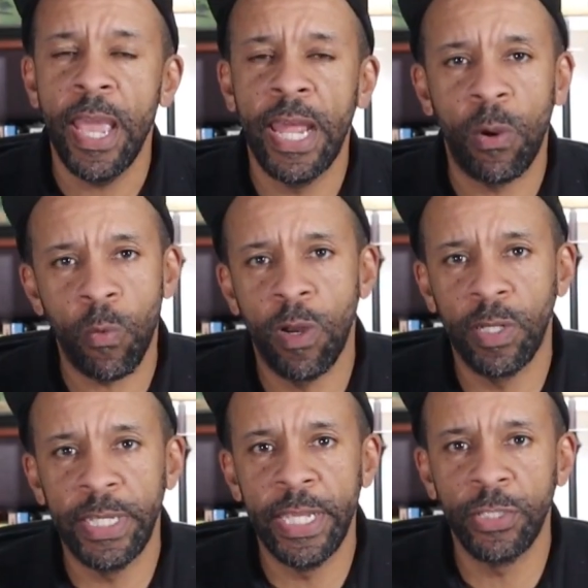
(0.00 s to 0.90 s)
and I
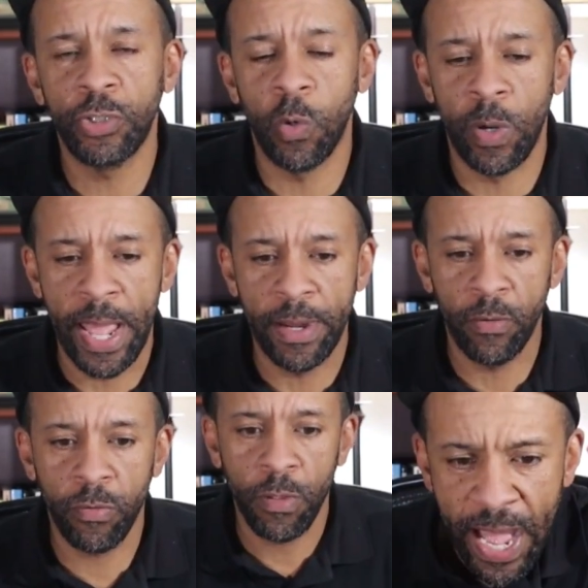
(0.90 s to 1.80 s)
rarely hit short
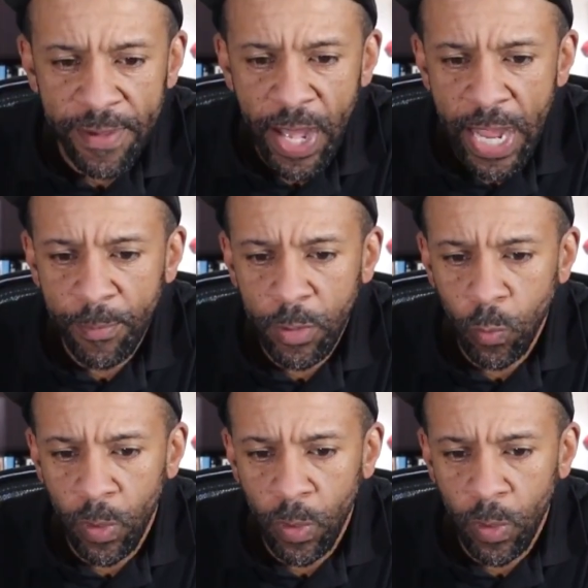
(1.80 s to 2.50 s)
irons. 5 hybrid,